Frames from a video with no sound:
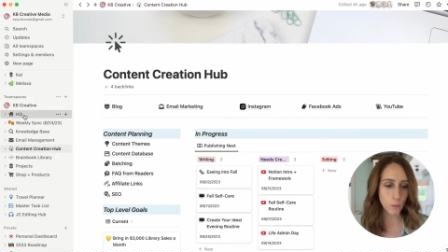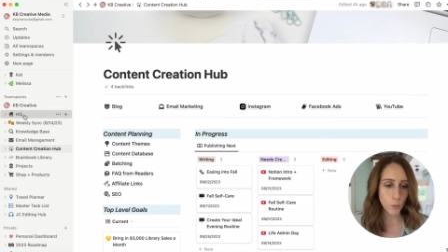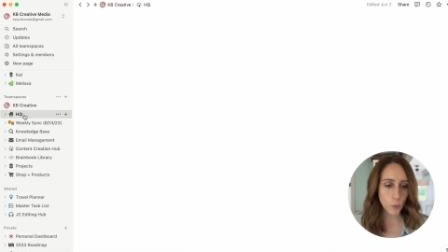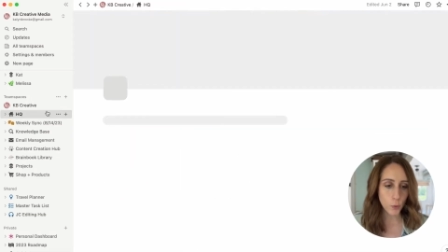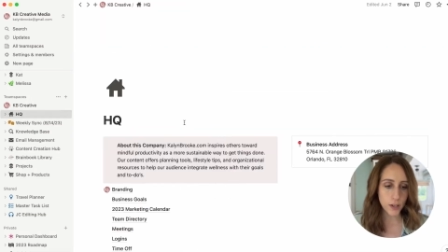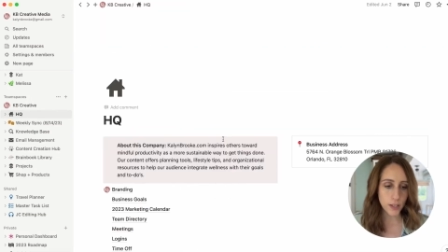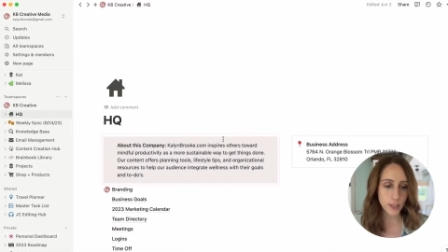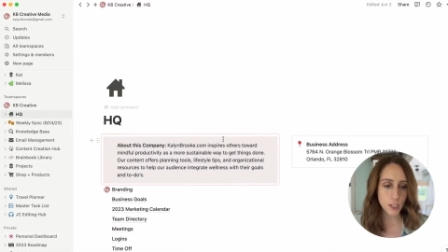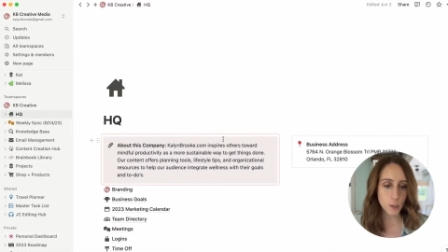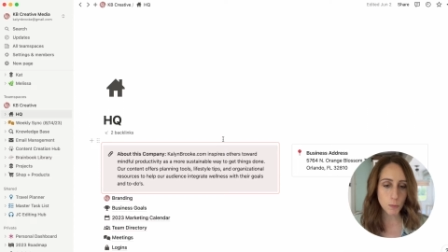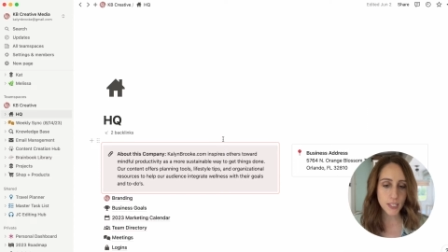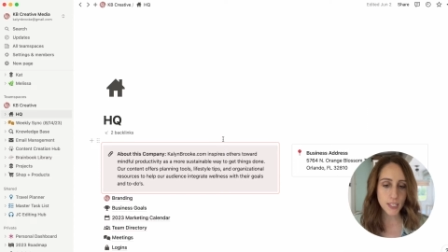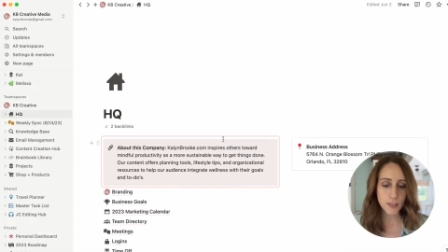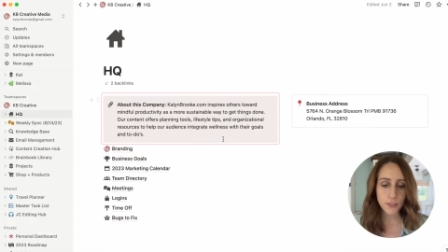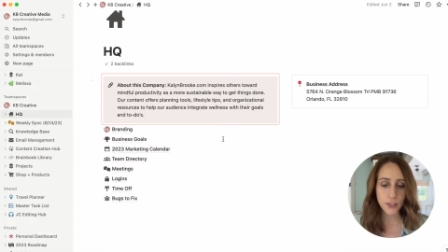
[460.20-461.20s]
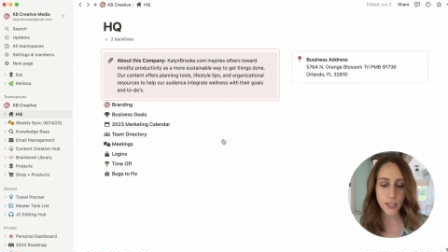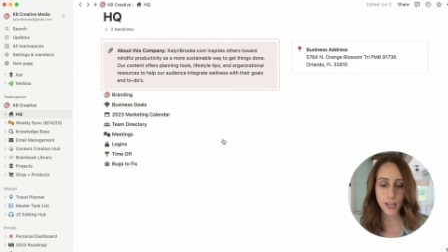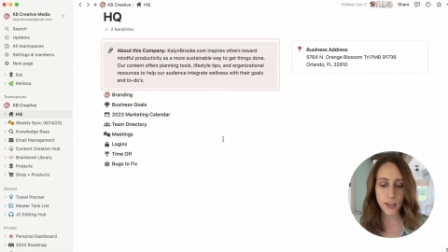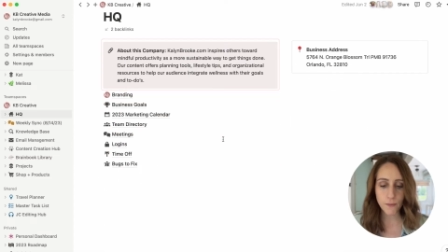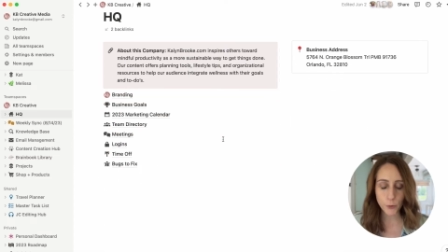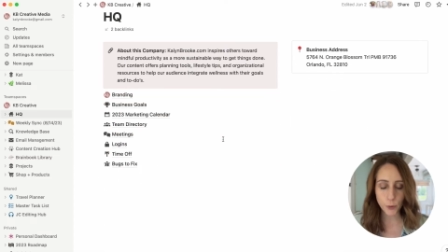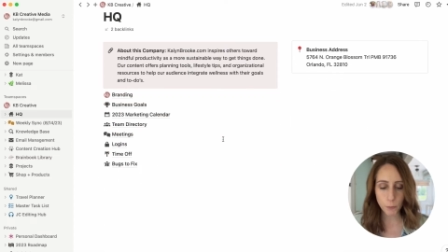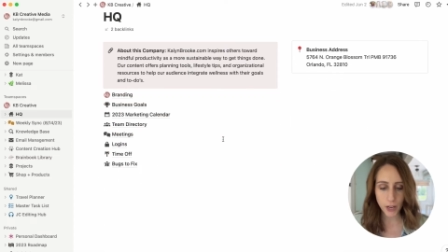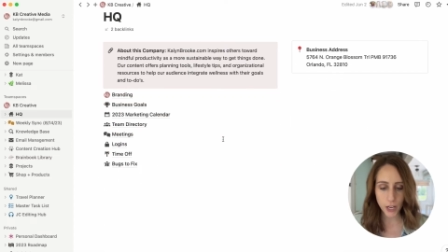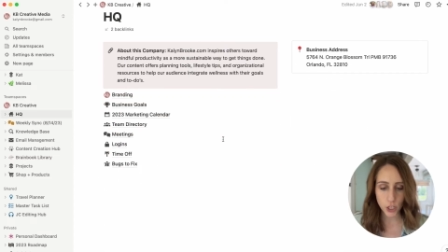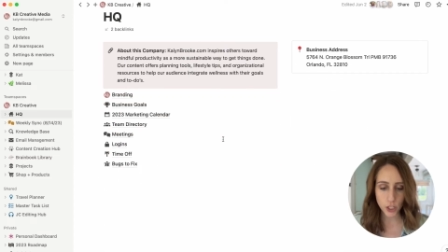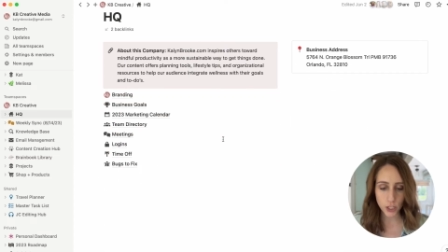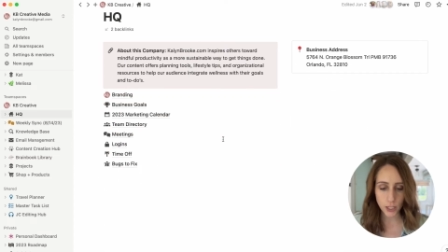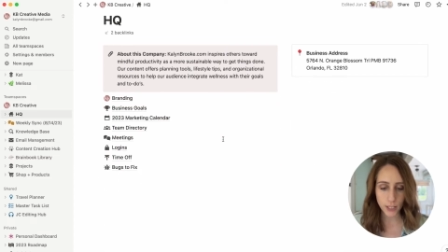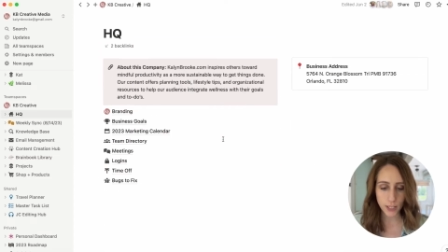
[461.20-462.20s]
with specific
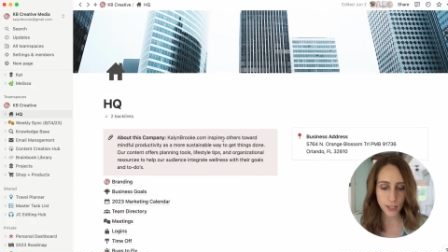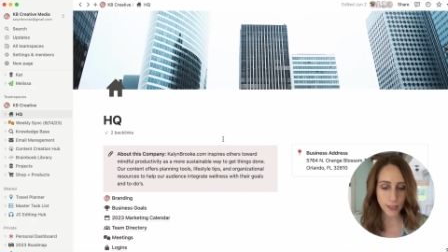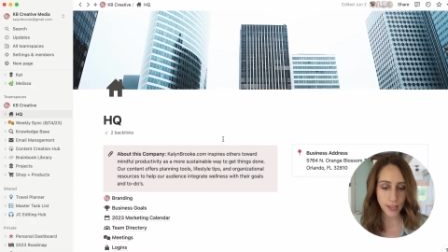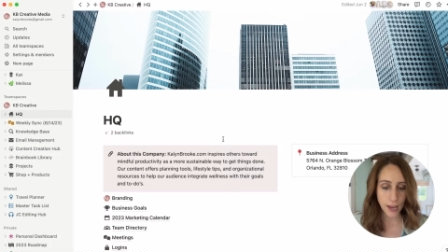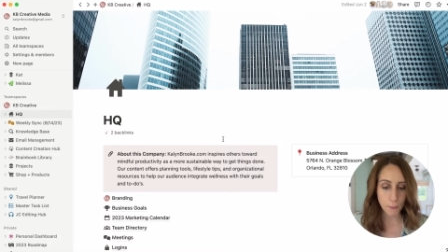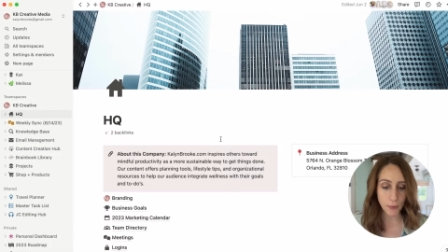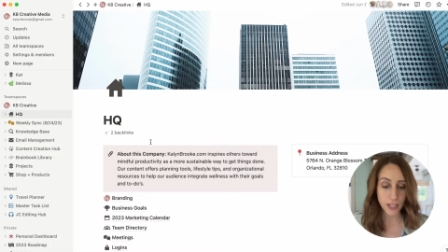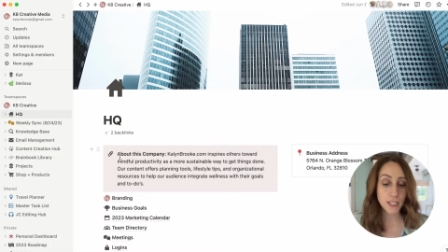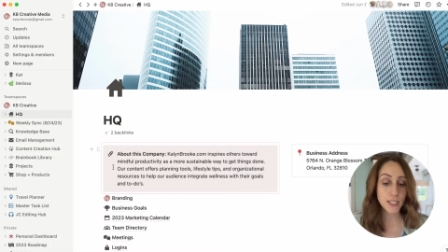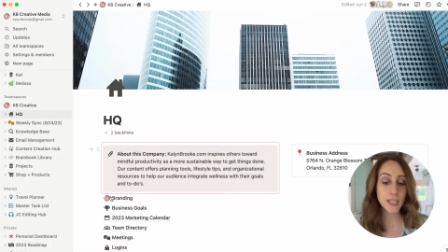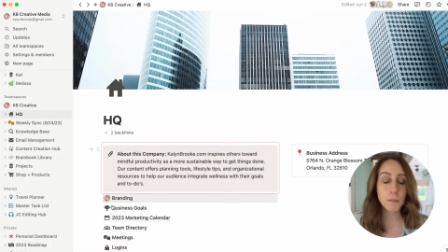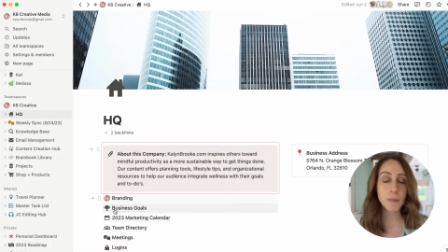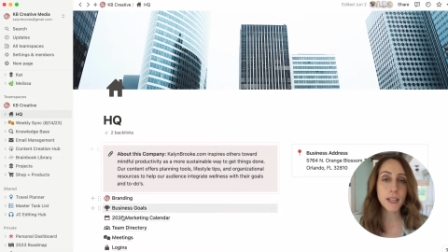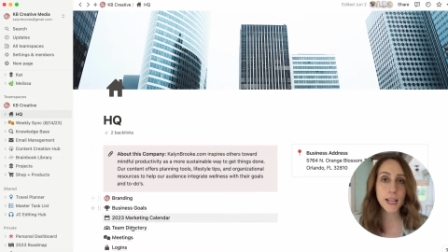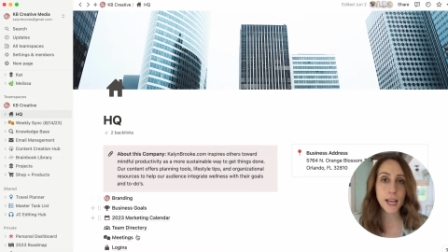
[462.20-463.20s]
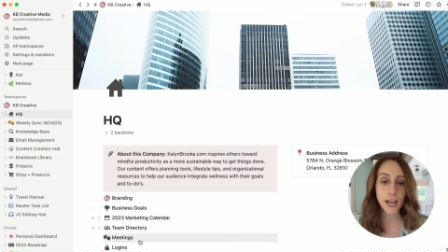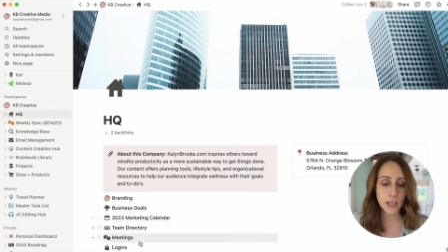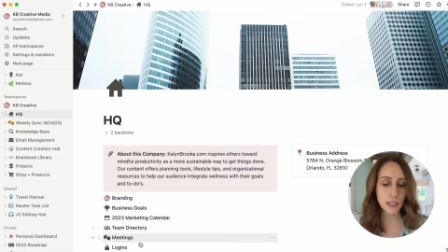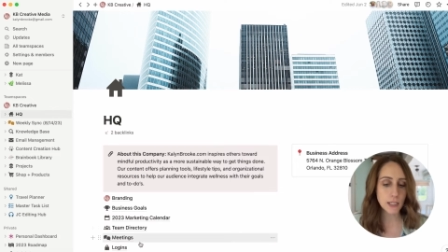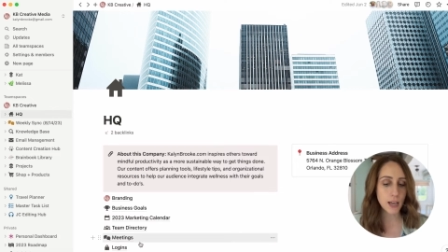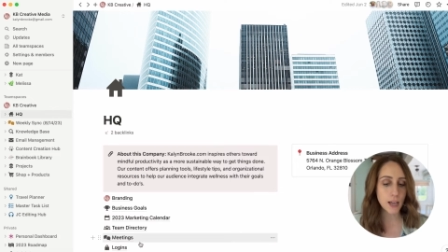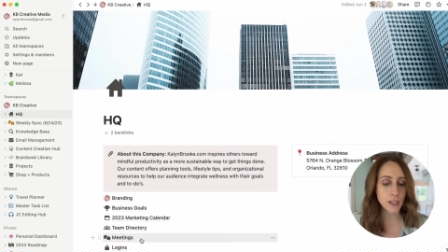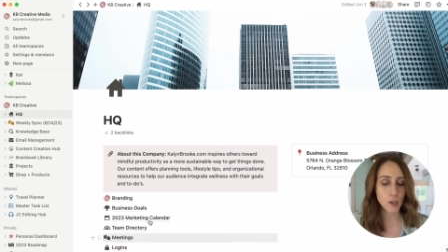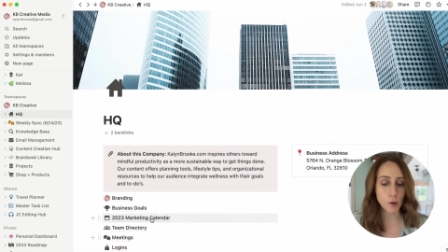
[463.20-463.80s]
information that my team can access,